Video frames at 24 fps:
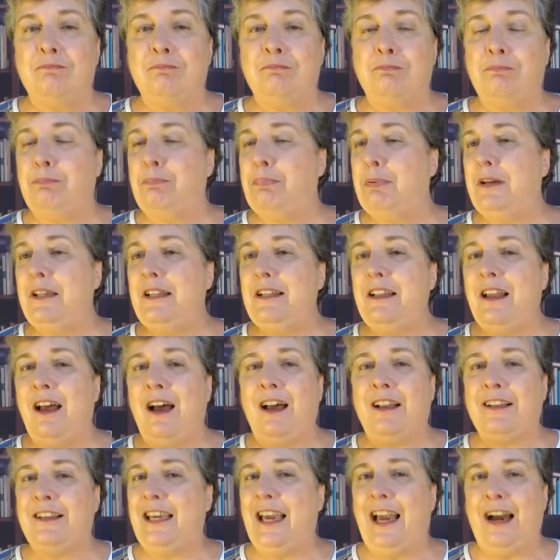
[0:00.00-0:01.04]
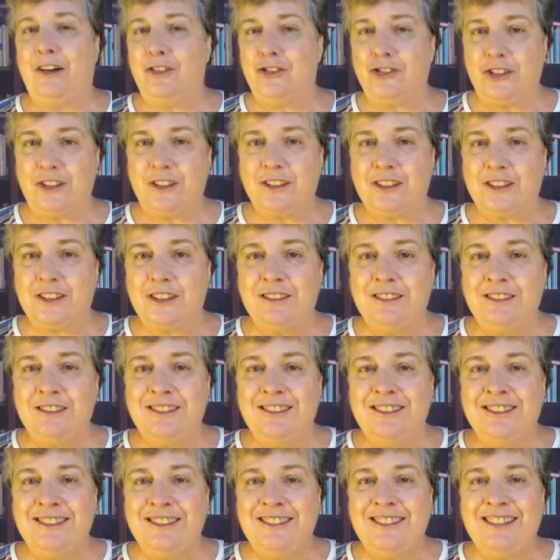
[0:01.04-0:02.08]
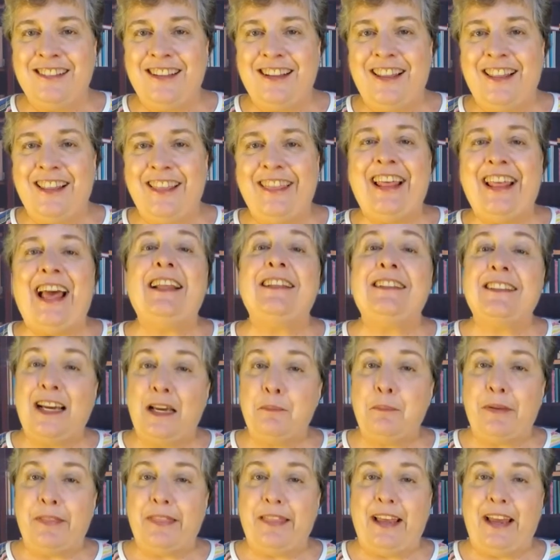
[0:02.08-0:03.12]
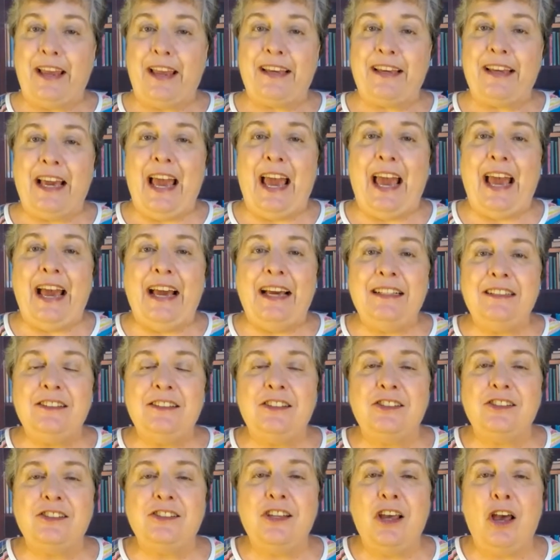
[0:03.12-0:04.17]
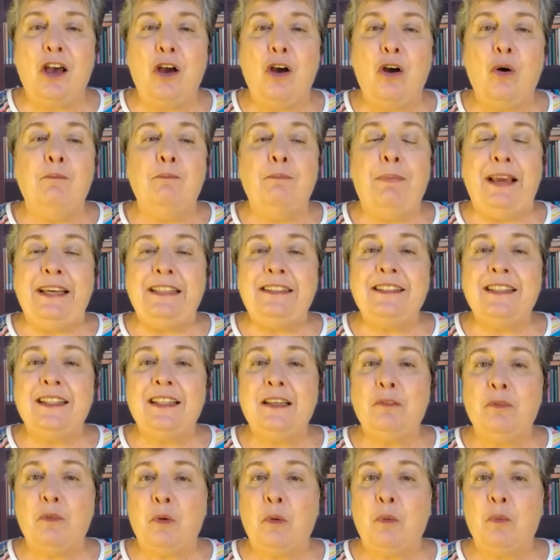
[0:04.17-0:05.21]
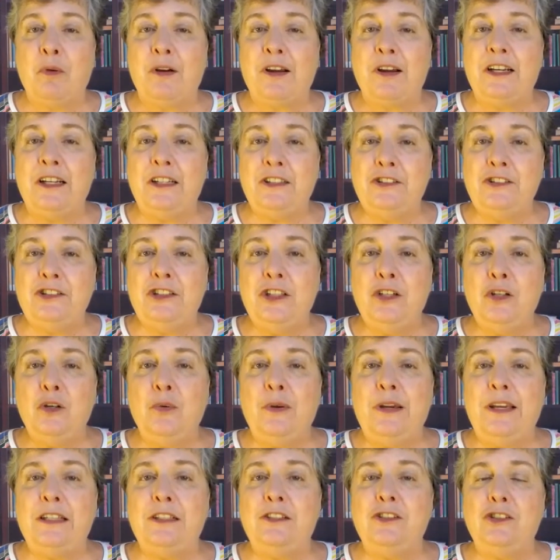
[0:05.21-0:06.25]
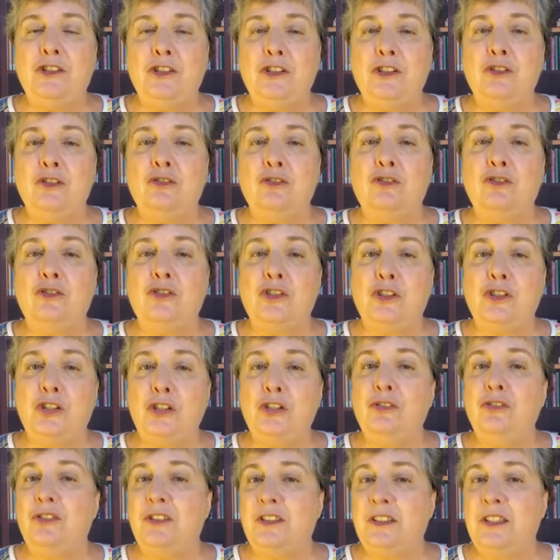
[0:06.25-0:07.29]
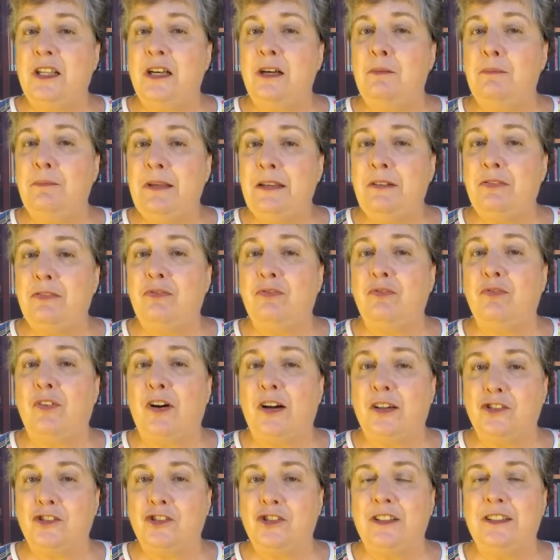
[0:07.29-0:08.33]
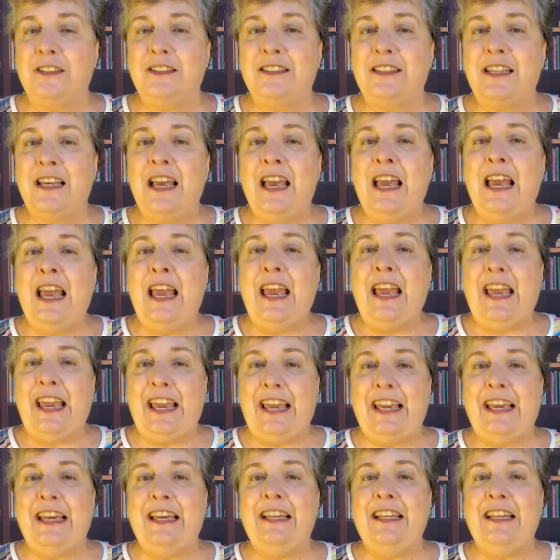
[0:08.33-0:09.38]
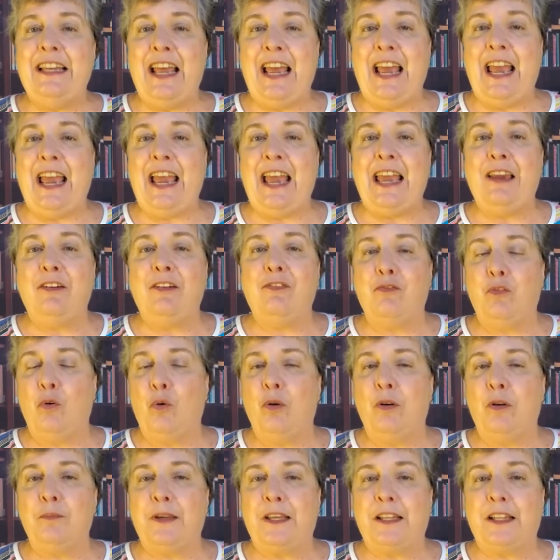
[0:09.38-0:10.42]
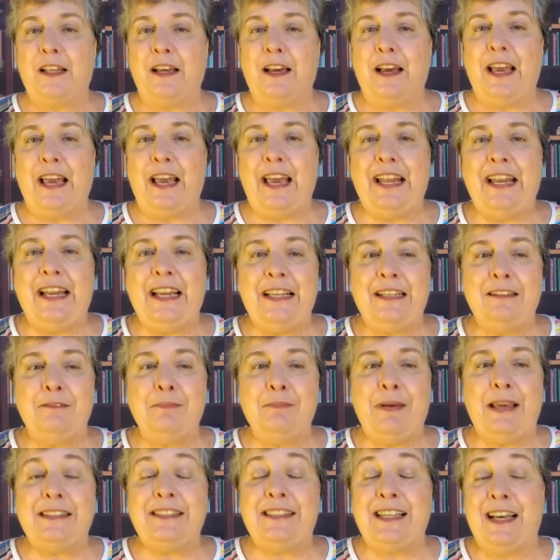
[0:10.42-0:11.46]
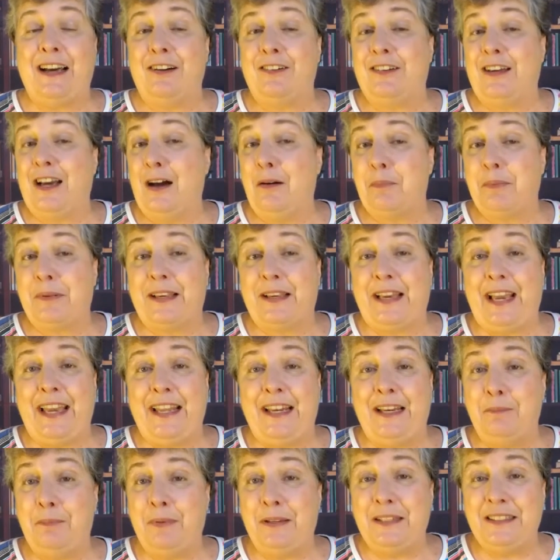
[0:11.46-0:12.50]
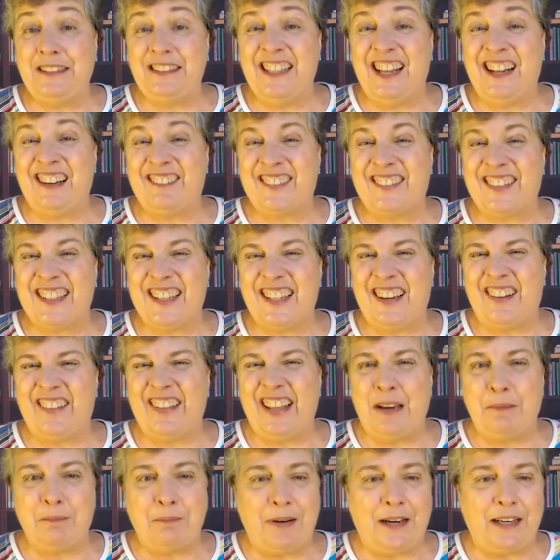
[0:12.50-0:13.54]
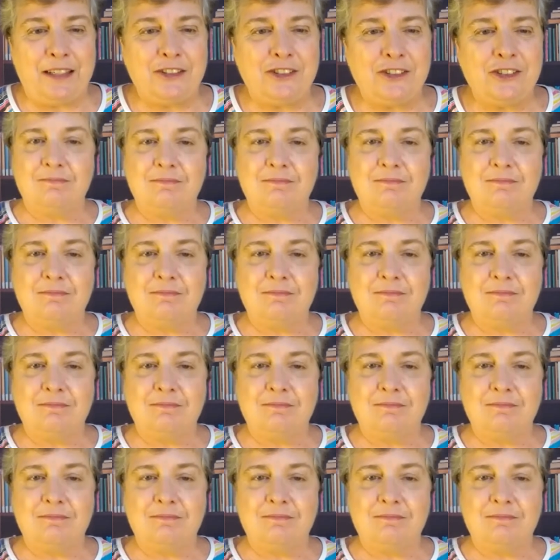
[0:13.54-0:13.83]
but not couches, that type of thing. And so basically what we're going to do is use two SUMIF functions in a formula. And it may sound complicated, but it's not really all that much.